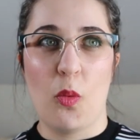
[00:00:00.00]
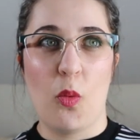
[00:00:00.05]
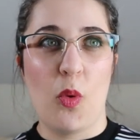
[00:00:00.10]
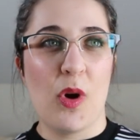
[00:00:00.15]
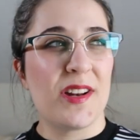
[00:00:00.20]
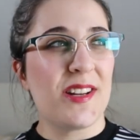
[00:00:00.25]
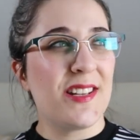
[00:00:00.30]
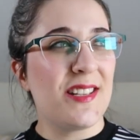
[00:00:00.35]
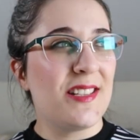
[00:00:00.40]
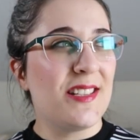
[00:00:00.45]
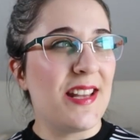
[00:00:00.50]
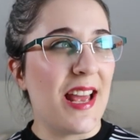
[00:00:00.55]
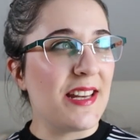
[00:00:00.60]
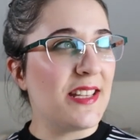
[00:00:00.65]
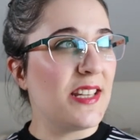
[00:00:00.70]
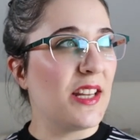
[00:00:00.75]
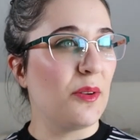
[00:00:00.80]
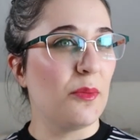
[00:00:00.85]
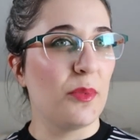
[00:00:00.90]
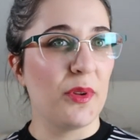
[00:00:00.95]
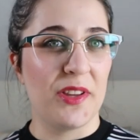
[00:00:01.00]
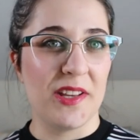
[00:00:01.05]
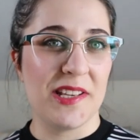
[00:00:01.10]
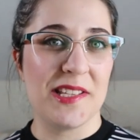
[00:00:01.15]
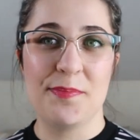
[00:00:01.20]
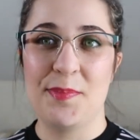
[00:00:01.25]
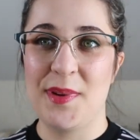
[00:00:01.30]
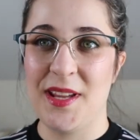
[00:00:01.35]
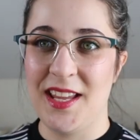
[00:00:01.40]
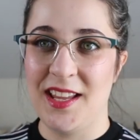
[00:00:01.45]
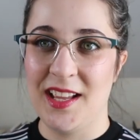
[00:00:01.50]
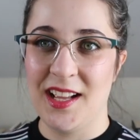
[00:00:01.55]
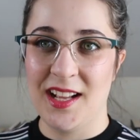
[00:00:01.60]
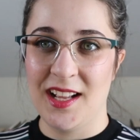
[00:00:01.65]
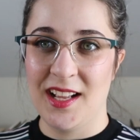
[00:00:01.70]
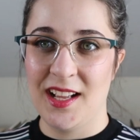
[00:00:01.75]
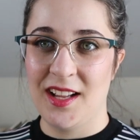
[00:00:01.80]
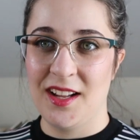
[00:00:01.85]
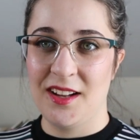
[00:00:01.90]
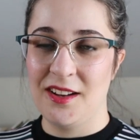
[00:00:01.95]
what a setting would this be
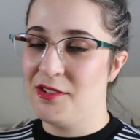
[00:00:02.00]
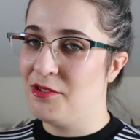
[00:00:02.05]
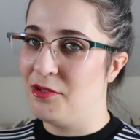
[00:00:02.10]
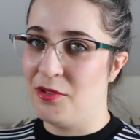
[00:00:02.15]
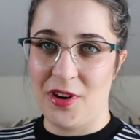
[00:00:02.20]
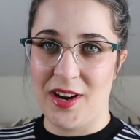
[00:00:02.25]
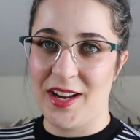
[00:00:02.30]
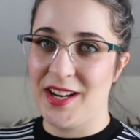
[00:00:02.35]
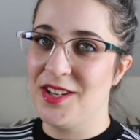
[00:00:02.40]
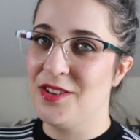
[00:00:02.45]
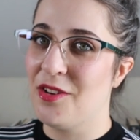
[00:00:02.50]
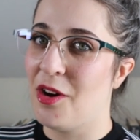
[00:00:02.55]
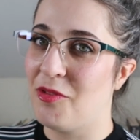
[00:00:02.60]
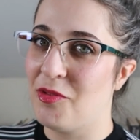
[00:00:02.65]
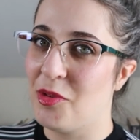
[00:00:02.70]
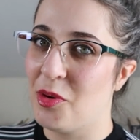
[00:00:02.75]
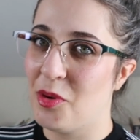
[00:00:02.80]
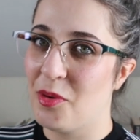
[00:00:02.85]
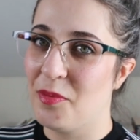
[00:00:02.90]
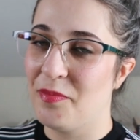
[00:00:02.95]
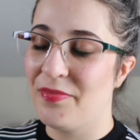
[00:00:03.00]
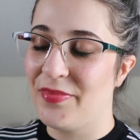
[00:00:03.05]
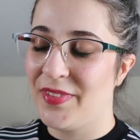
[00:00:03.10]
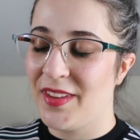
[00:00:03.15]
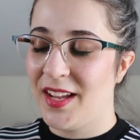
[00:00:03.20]
for a novel?